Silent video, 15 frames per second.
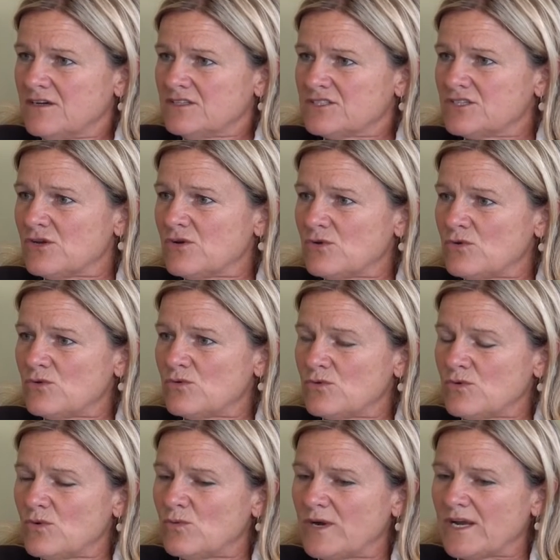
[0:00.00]
So
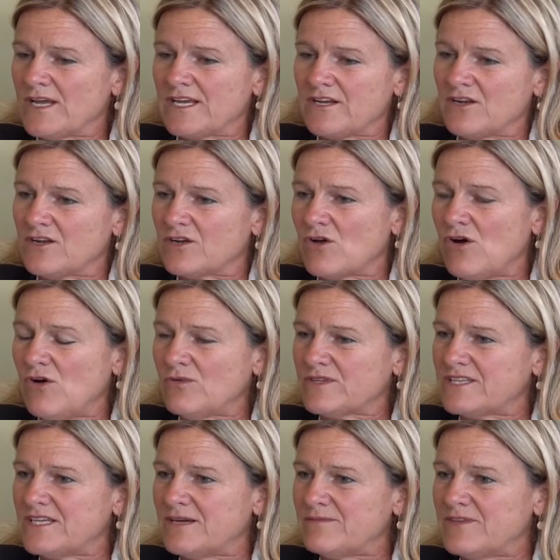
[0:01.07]
when I get on a call
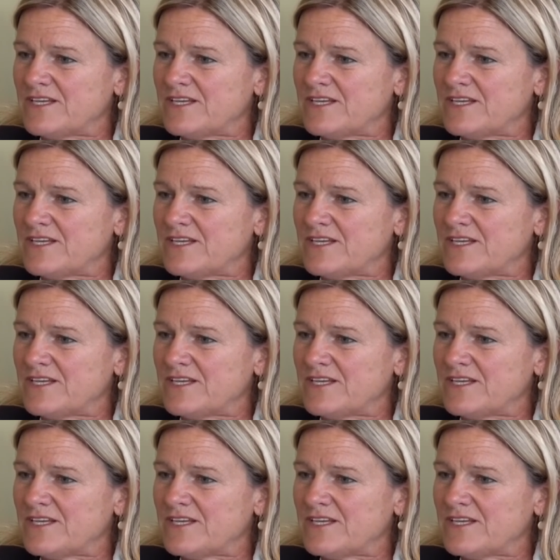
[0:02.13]
with them,